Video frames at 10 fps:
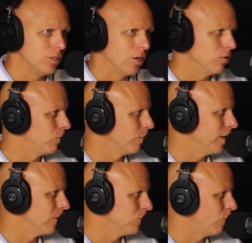
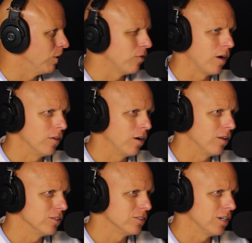$325.